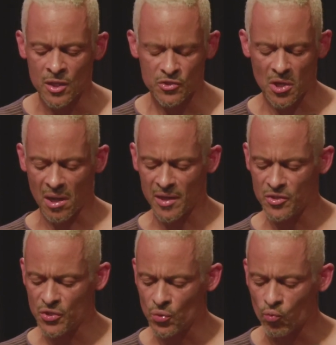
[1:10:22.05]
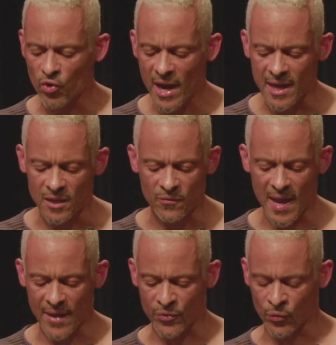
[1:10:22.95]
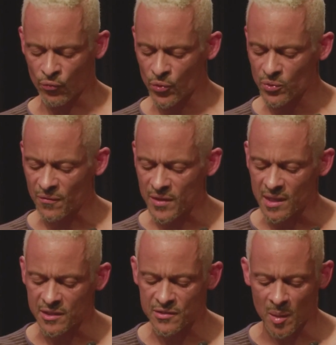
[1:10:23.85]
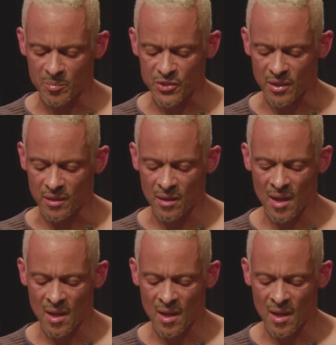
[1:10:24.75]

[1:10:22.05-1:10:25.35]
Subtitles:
to undo rave at the root of the assumption,